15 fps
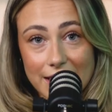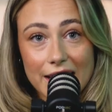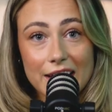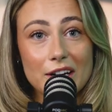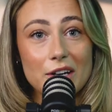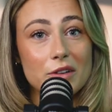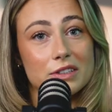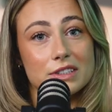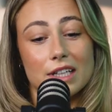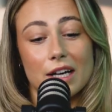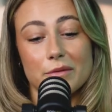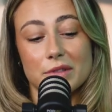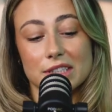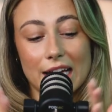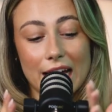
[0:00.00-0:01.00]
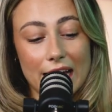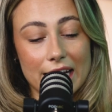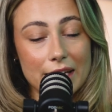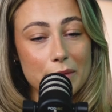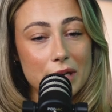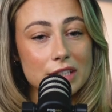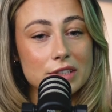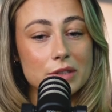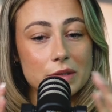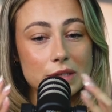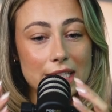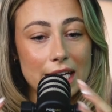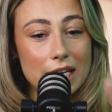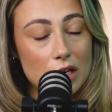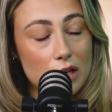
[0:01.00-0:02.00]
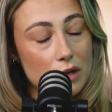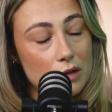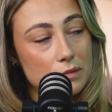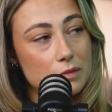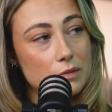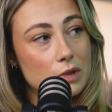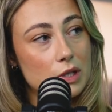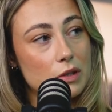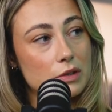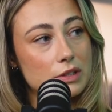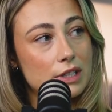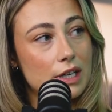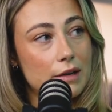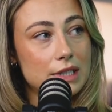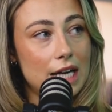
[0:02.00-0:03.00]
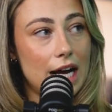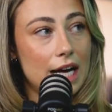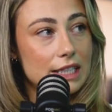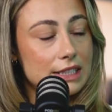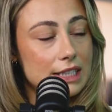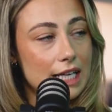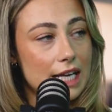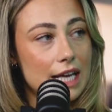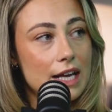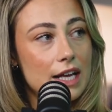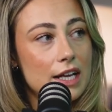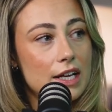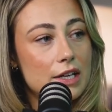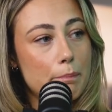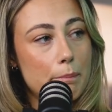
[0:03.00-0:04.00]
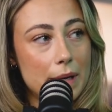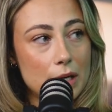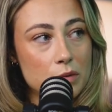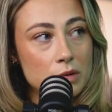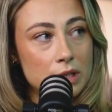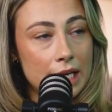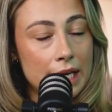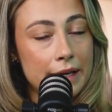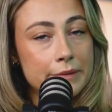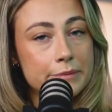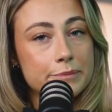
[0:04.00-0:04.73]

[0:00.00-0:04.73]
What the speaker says: take a long time, just like any muscle. It'll take a long time to actually build it.